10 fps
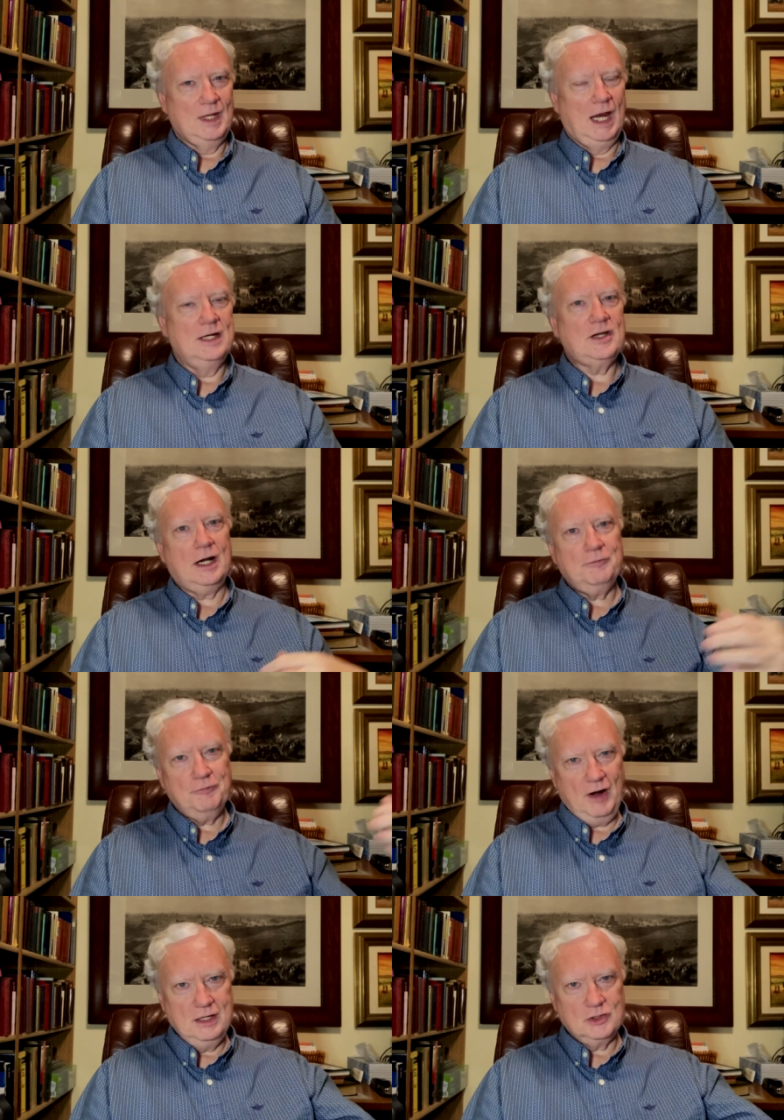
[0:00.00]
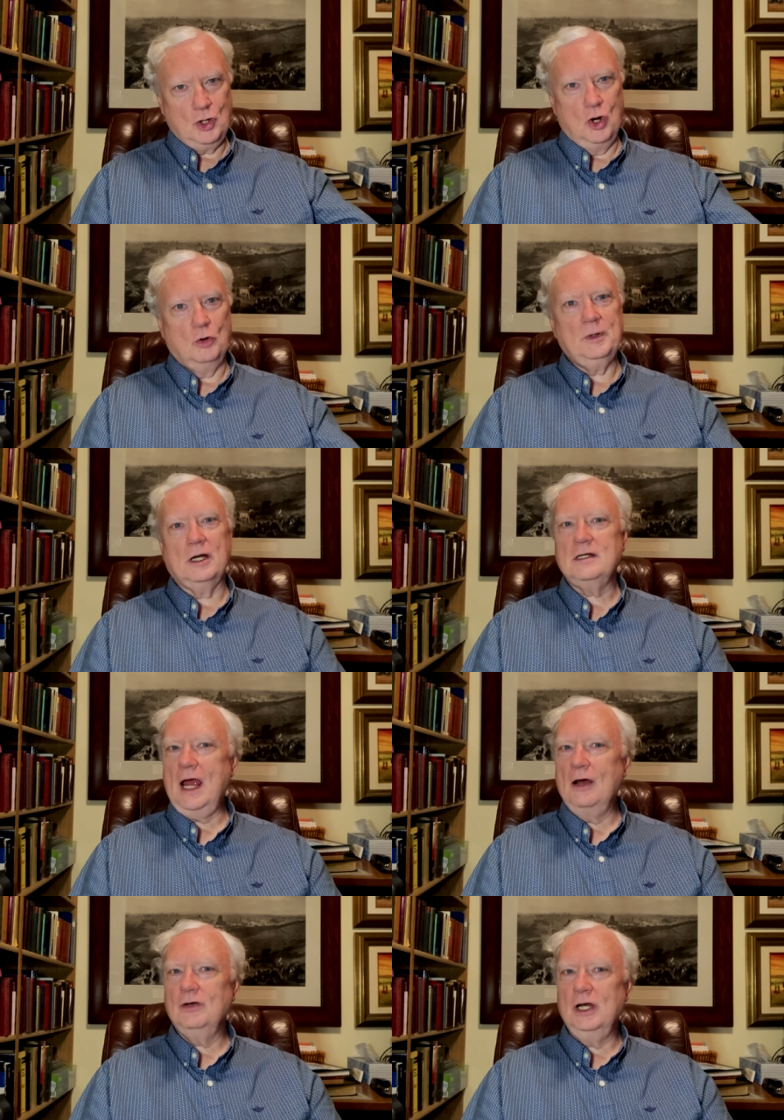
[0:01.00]
He's at a friend's home in a
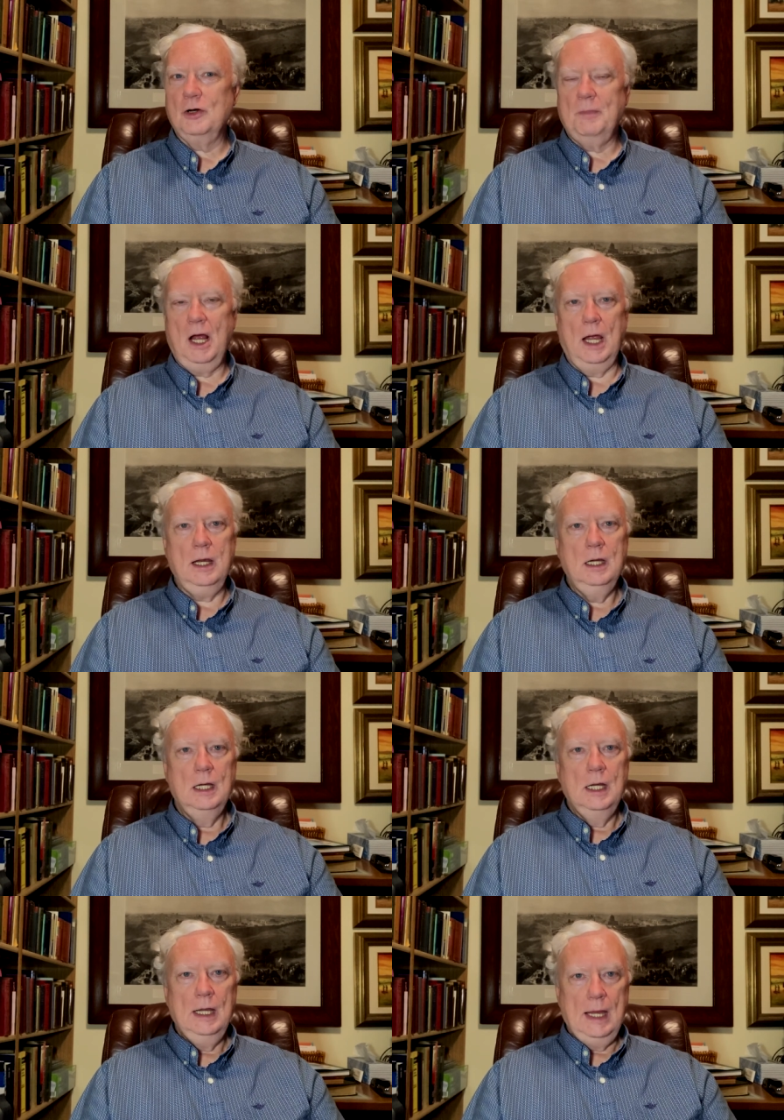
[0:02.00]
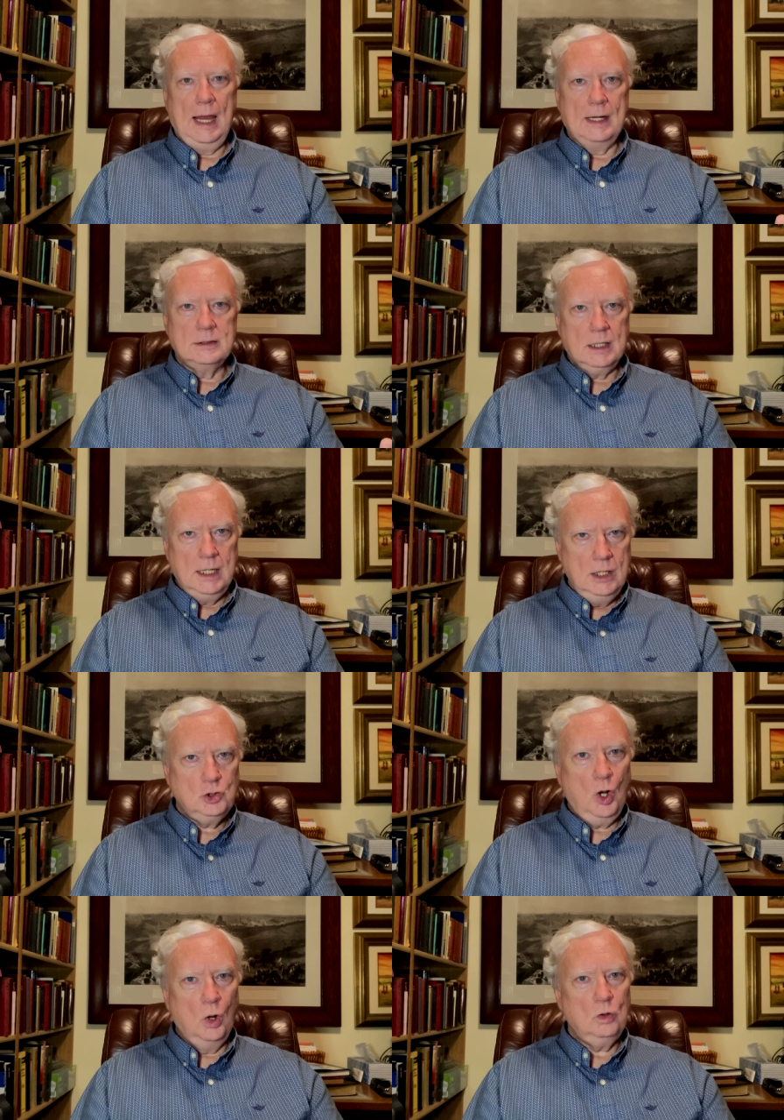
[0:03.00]
town nearby, and he
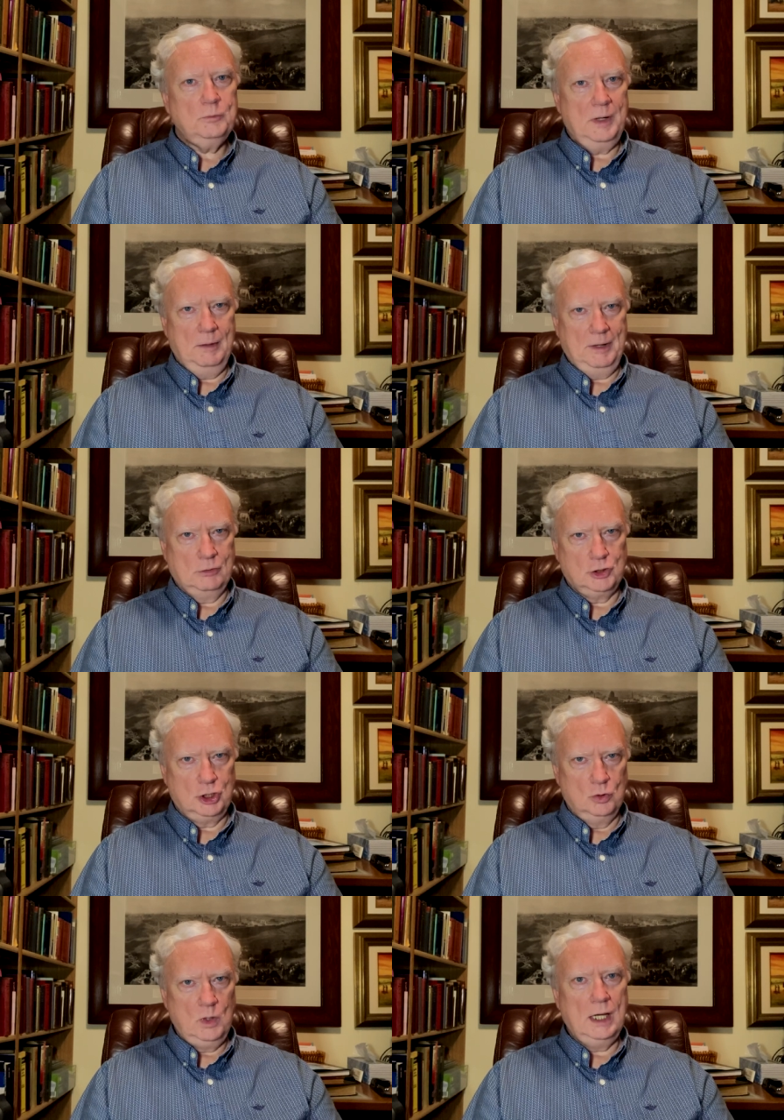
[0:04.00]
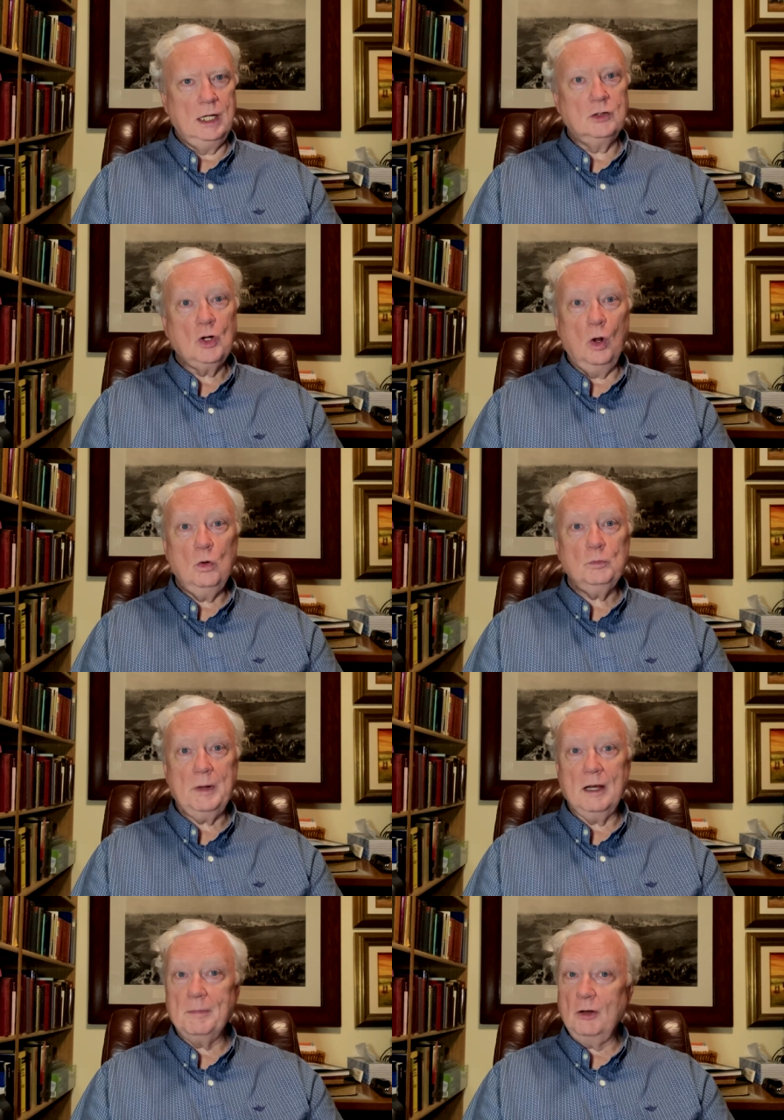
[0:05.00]
told me about you, and he told
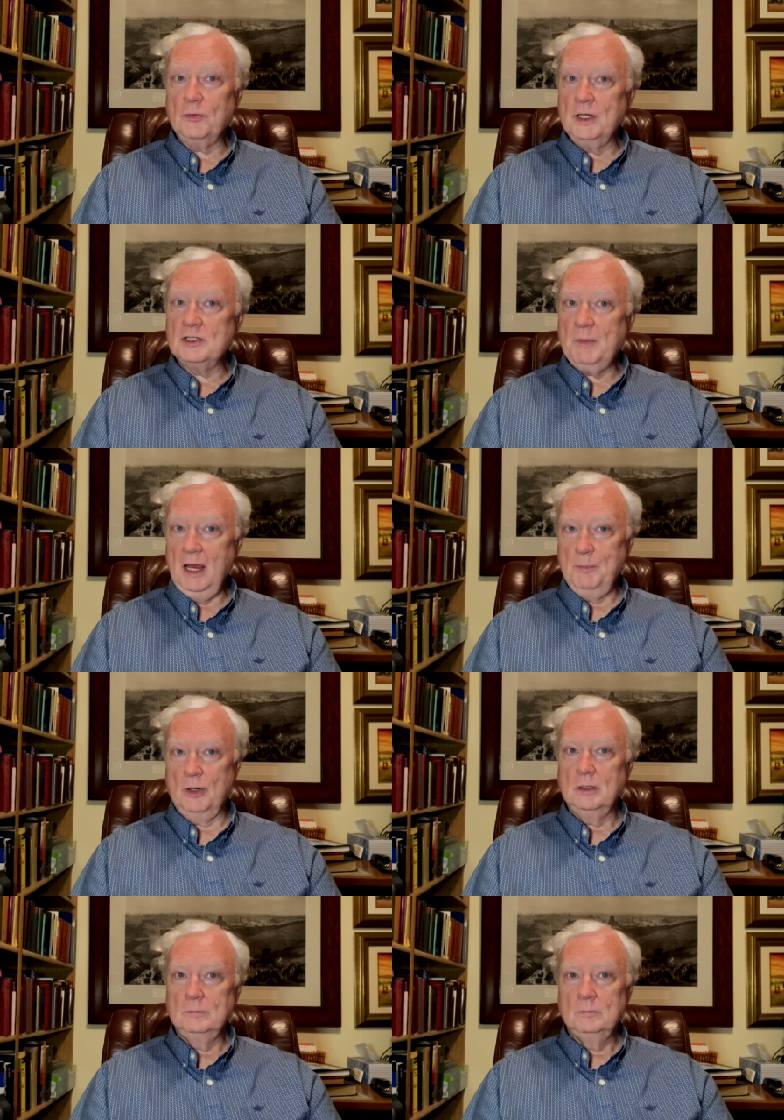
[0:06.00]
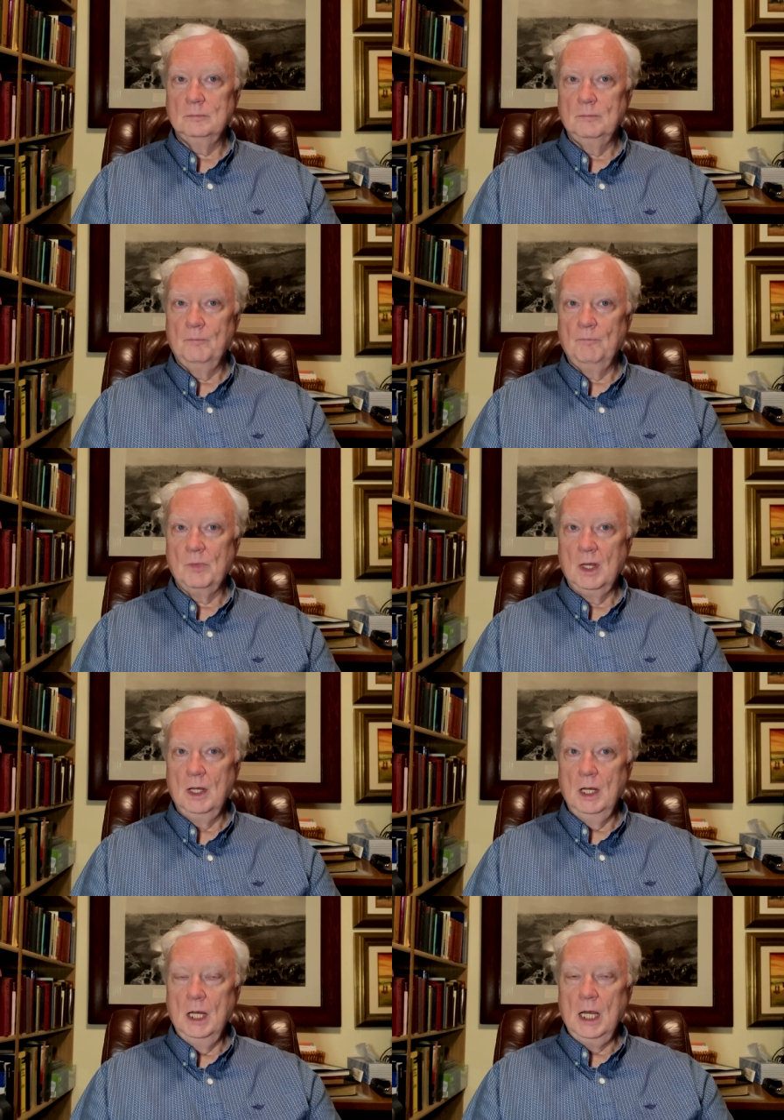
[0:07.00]
me about this paper.
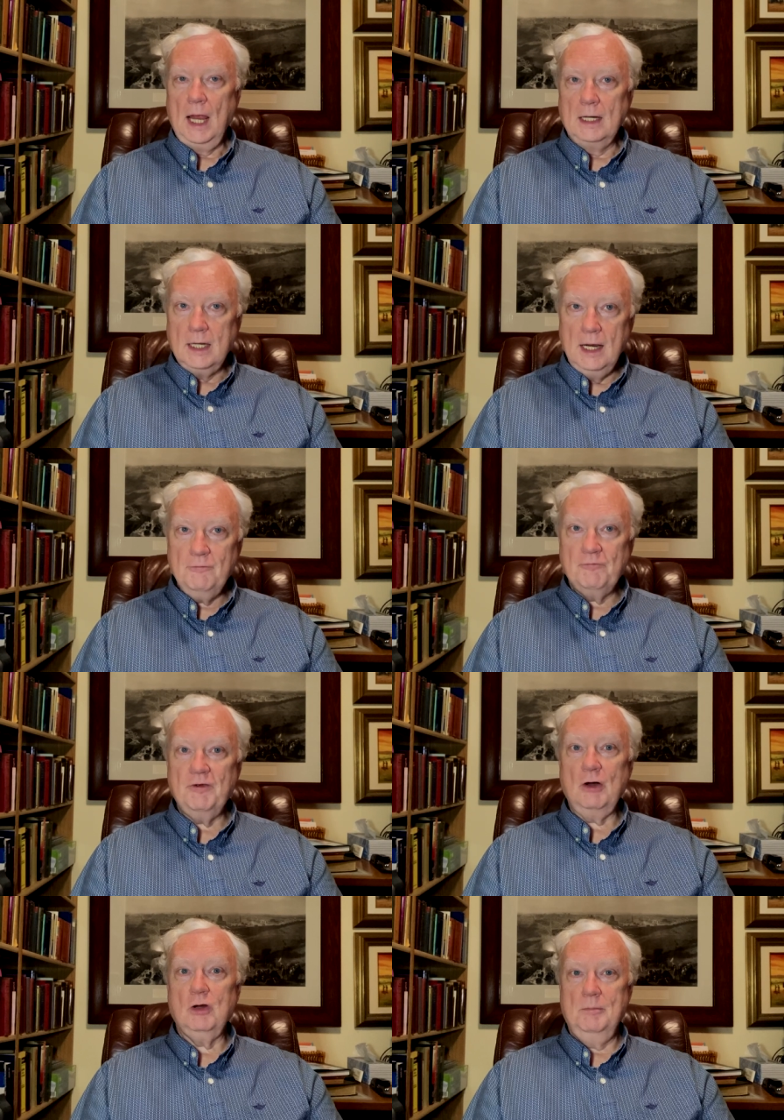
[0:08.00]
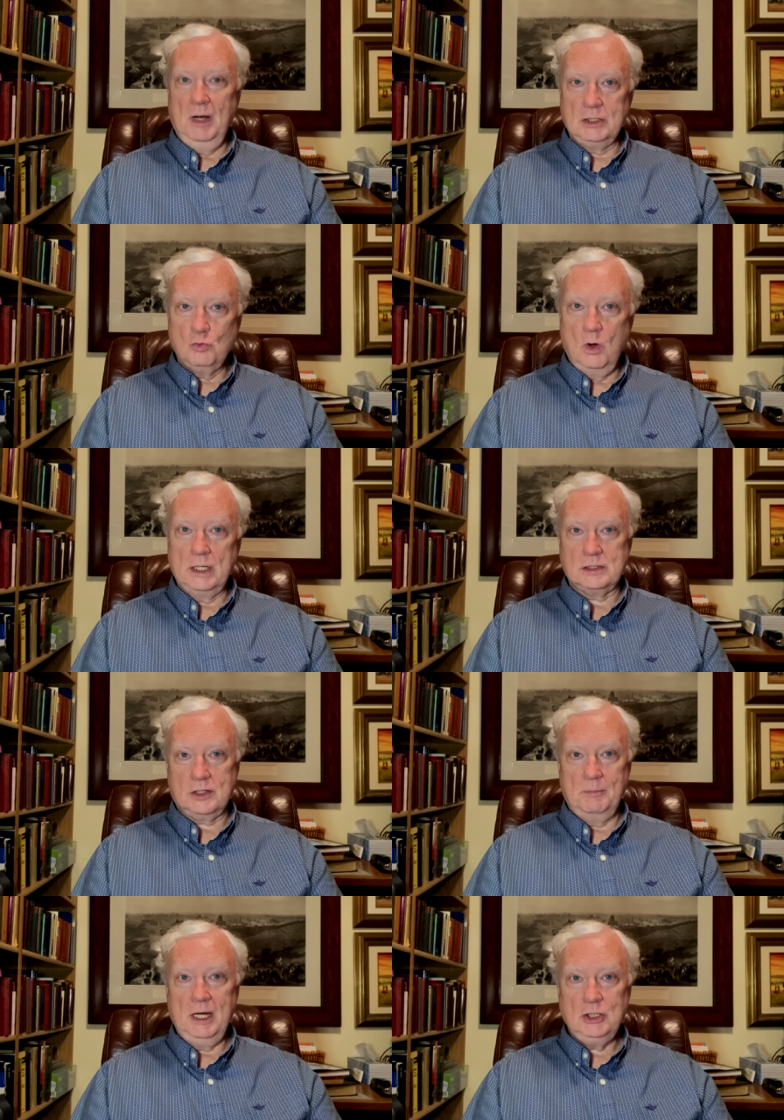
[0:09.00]
And he very much wants
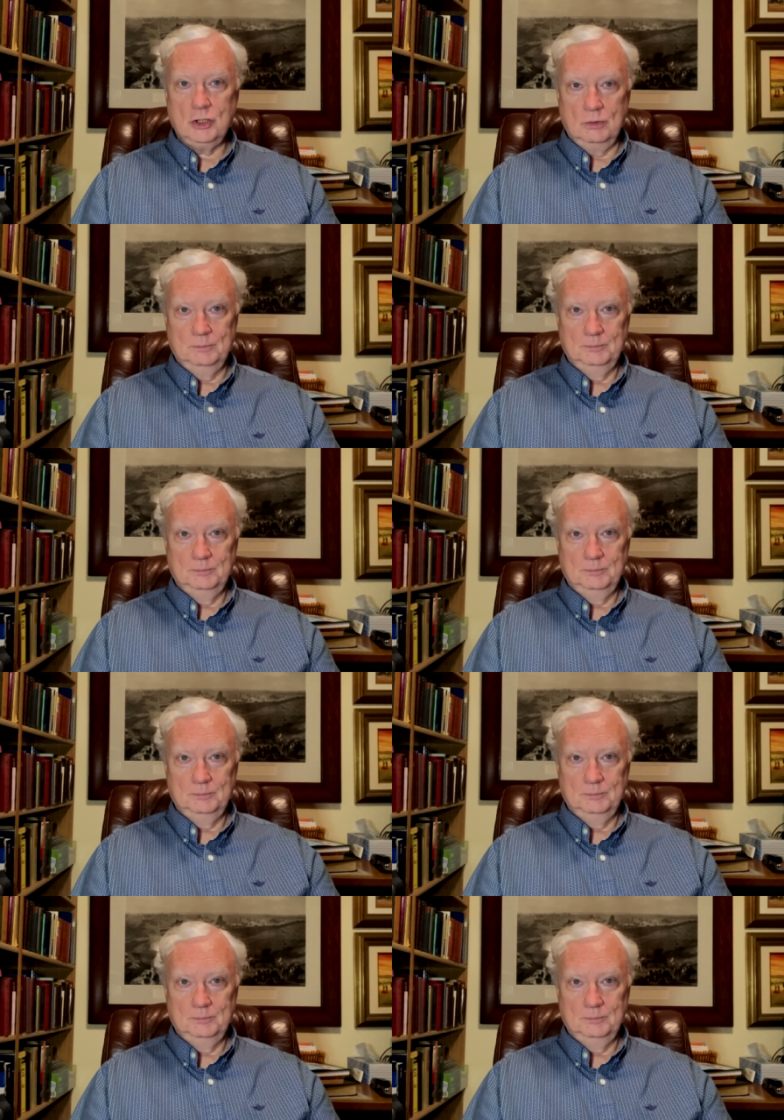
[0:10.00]
to meet you.